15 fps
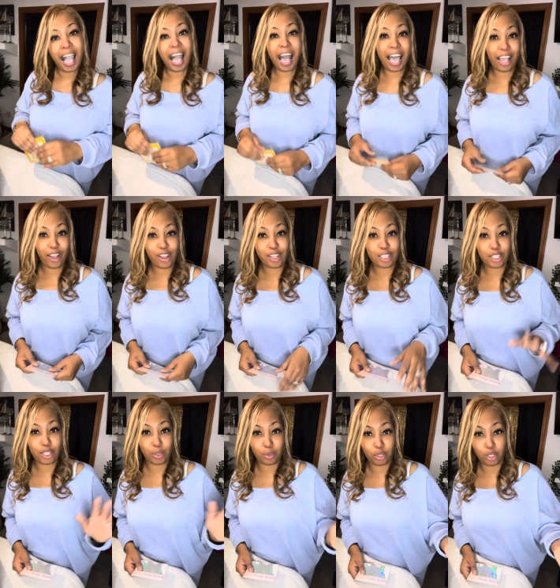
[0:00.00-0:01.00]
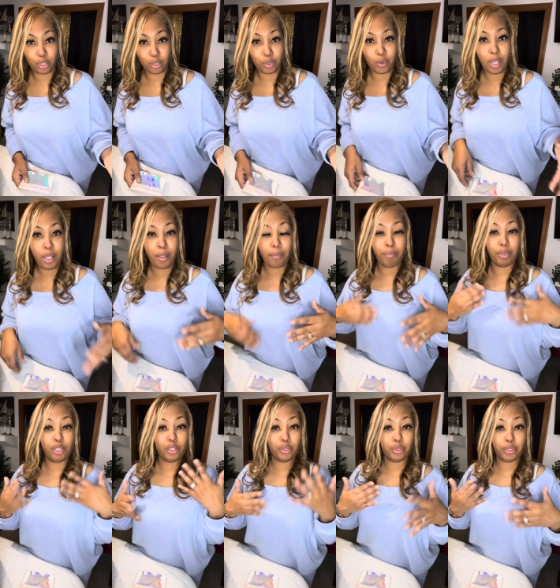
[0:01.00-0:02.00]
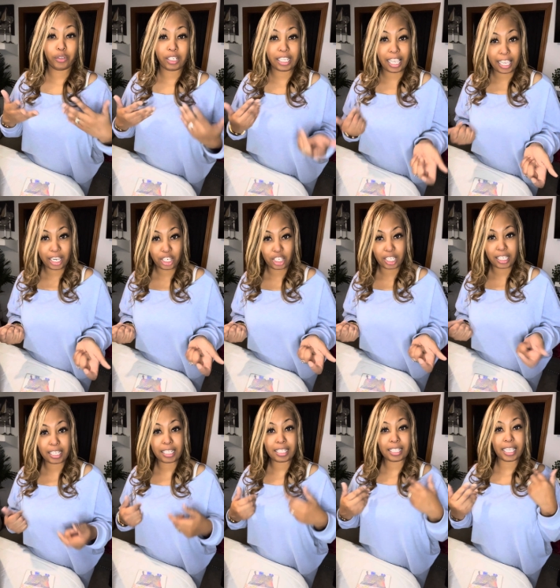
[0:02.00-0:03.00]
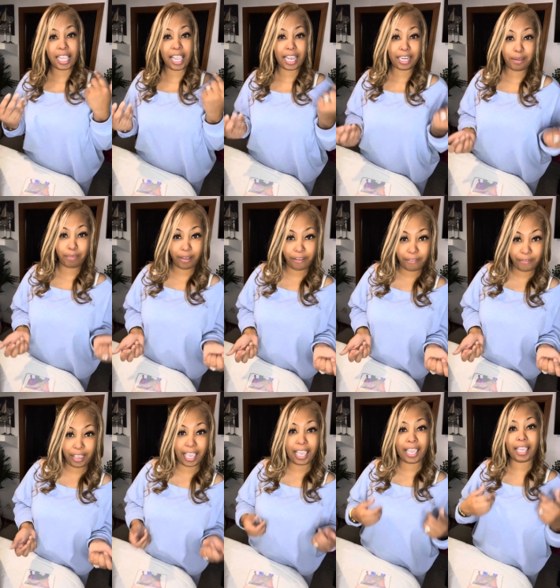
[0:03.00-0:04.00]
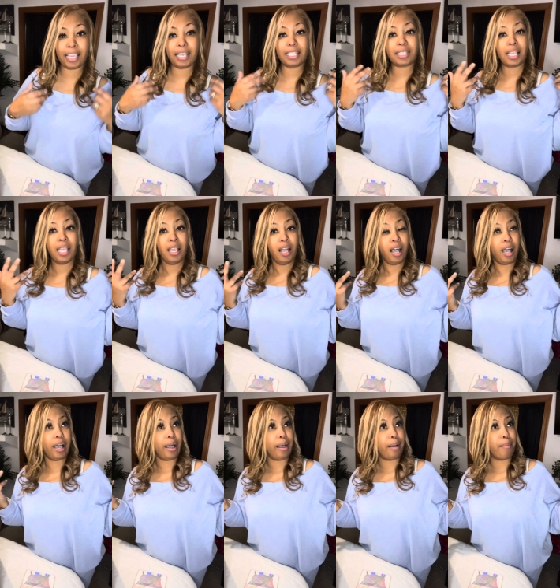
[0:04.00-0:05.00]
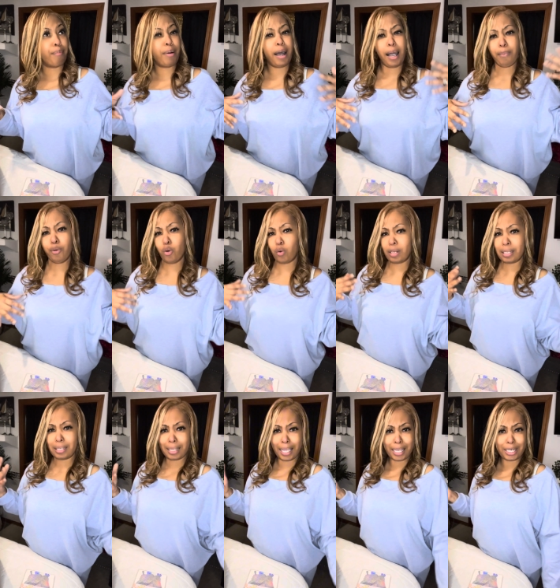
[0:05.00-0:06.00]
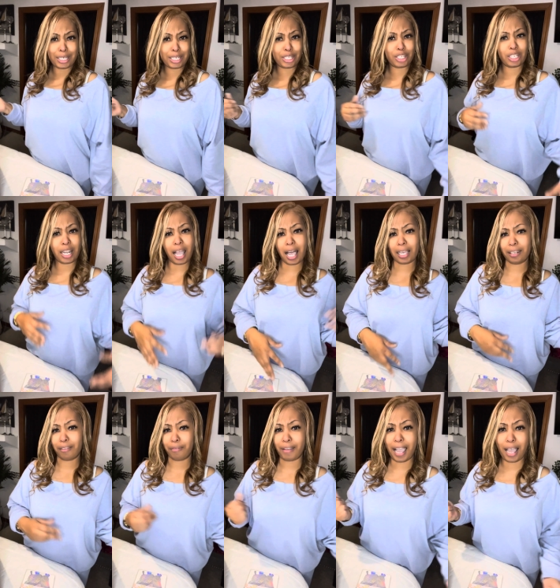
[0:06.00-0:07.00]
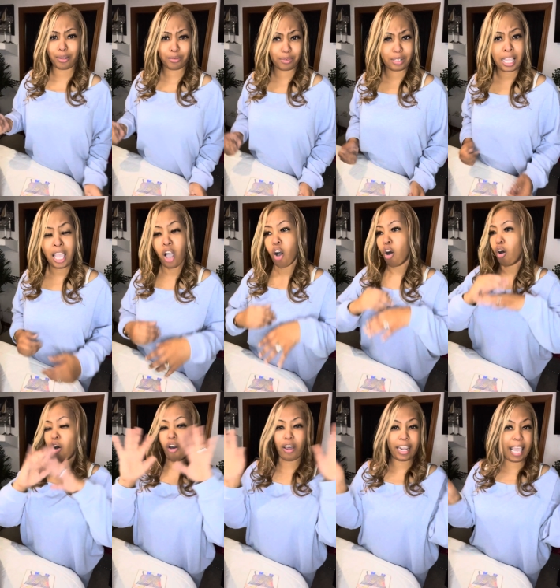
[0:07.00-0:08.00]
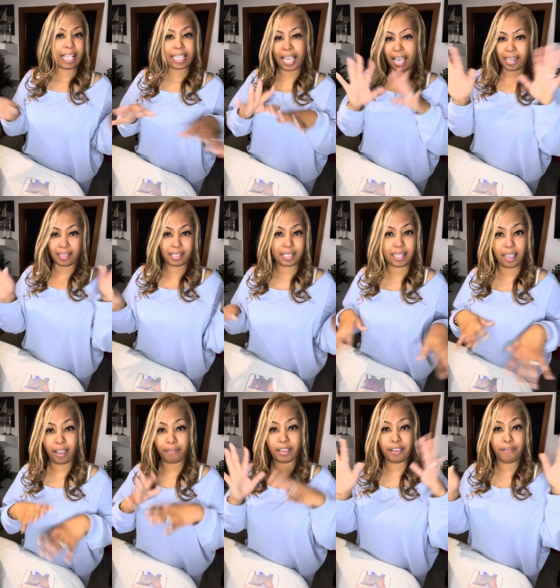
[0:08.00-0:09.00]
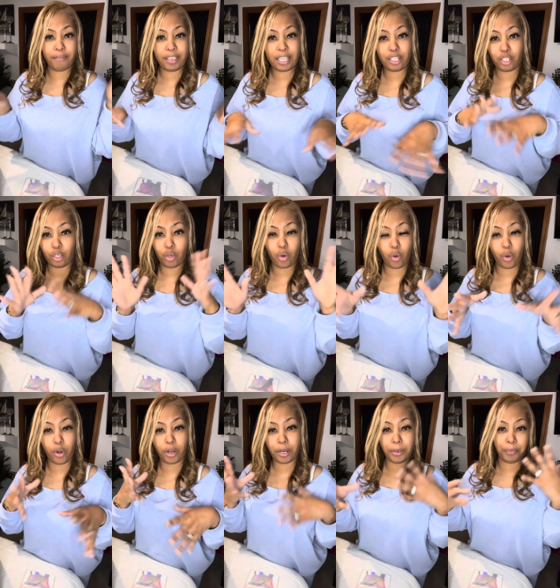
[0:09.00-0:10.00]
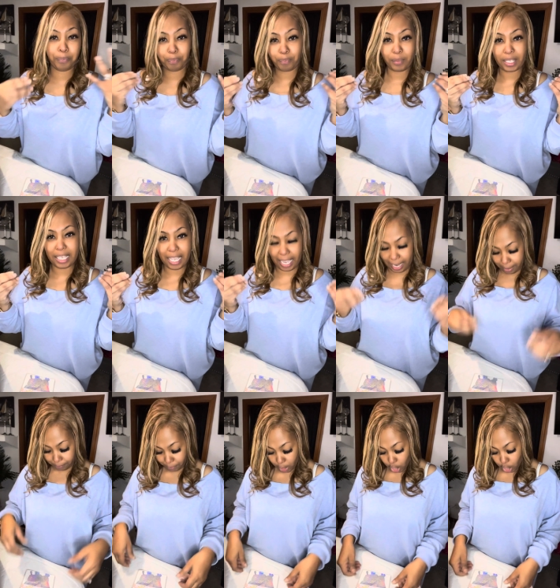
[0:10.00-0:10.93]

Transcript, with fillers: I also do balloon creations, candy buffets, um, popcorn stations, chocolate fountain, all that kind of stuff, event decor. Yeah.